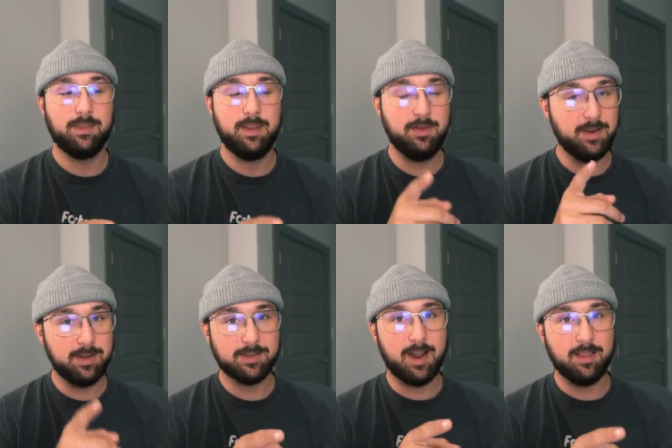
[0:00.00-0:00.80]
If you can get
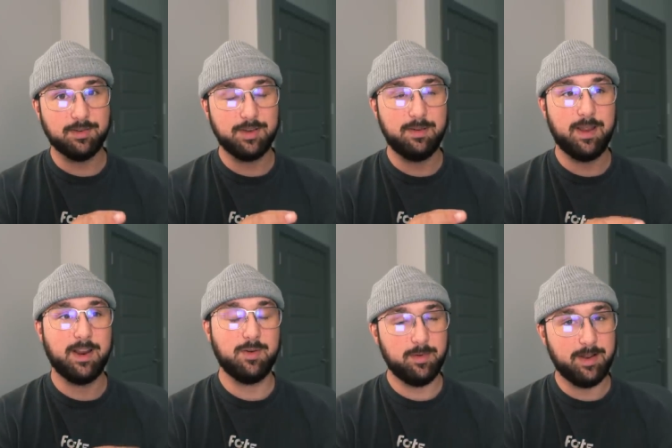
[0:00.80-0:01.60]
a scholarship
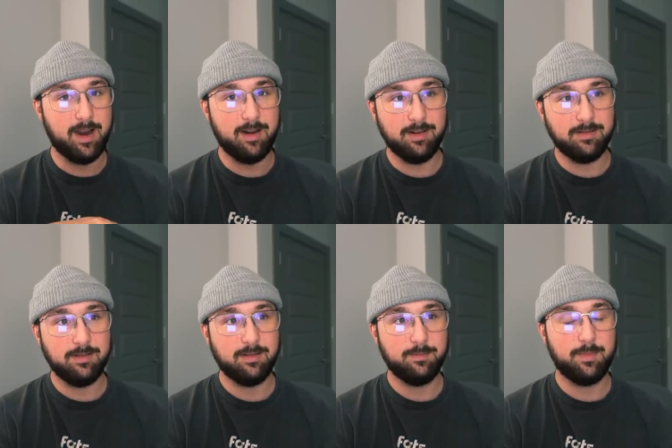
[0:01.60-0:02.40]
and you want to be hired
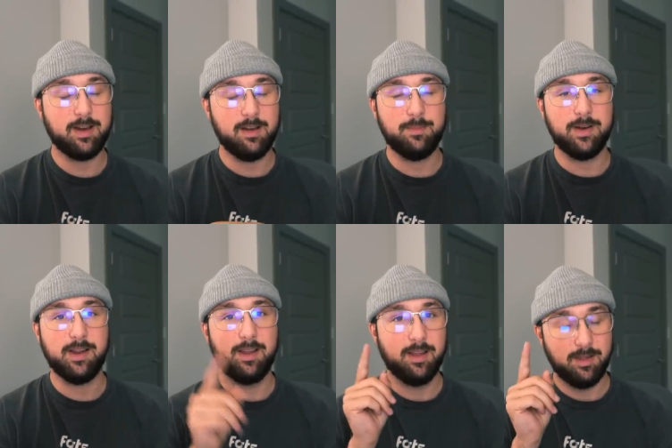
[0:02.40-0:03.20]
by a
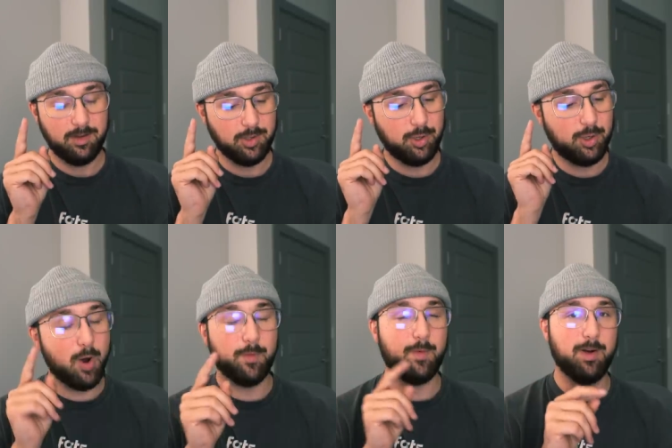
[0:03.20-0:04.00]
company,
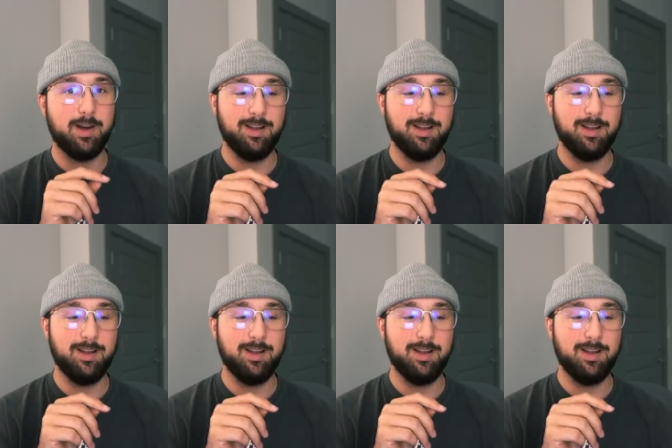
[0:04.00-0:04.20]
go for it